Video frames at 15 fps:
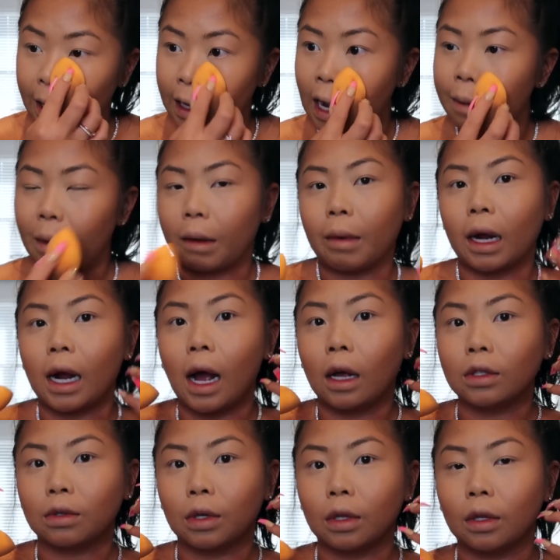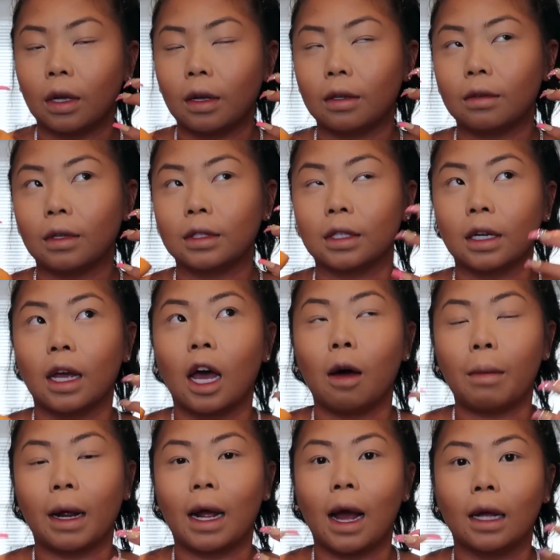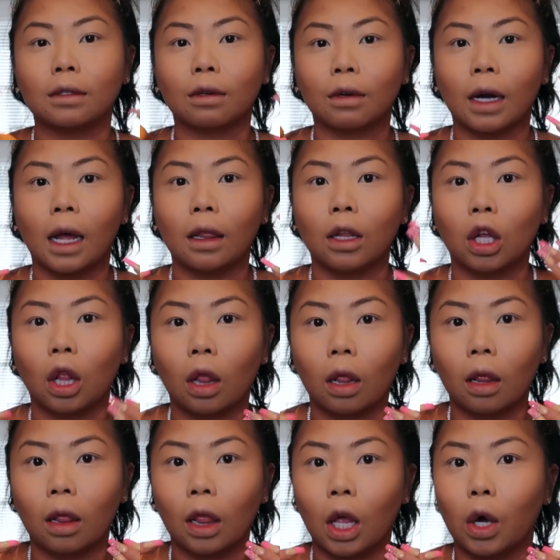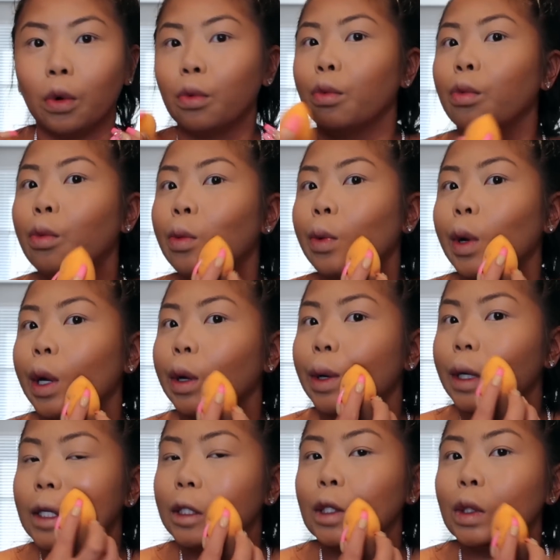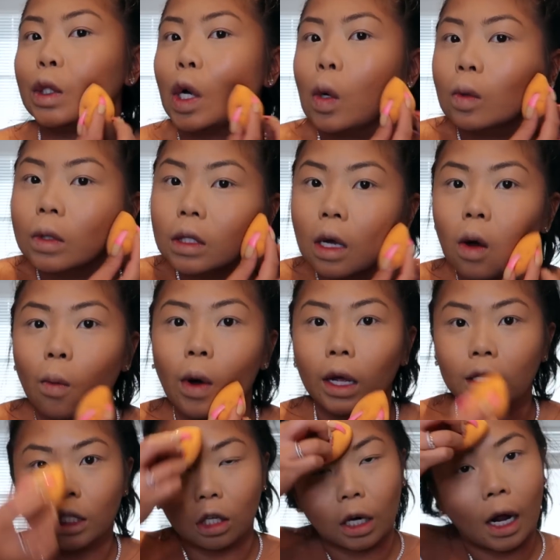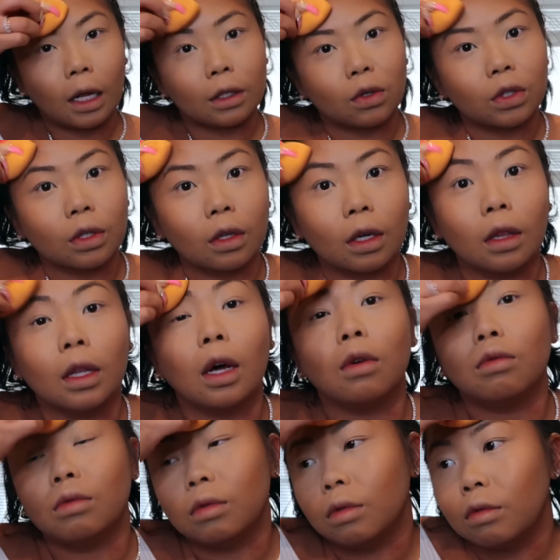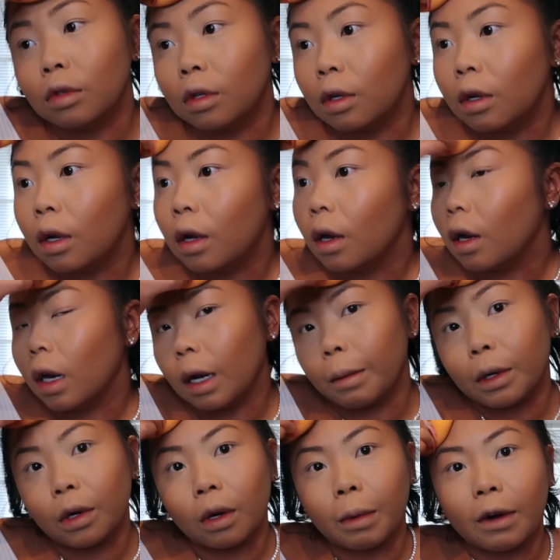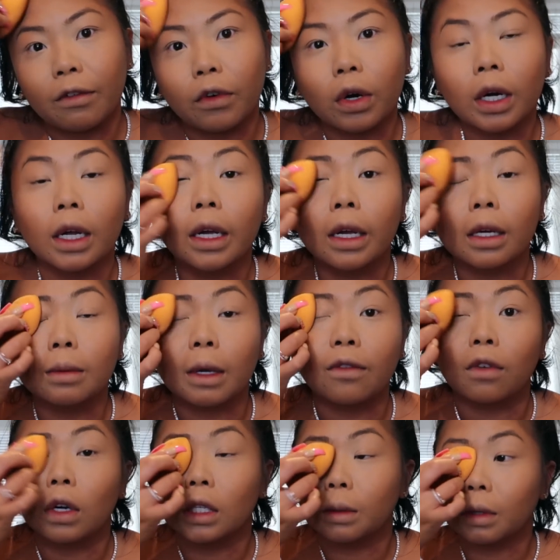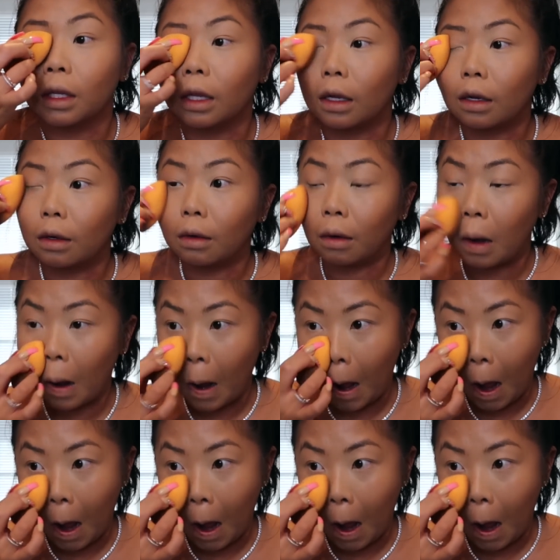not make my contour, it's going to help my contour not look low, because you don't want your contour to look low. I'm going to do it on my forehead. My forehead's pretty little.